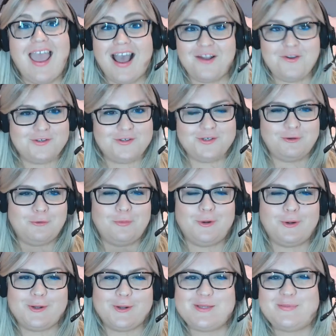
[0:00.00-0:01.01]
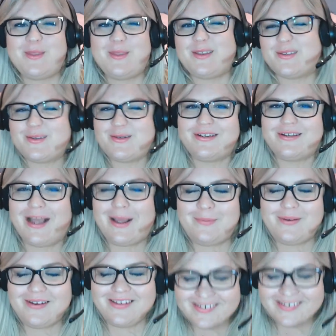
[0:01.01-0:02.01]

and just do the reports, but it doesn't need to happen.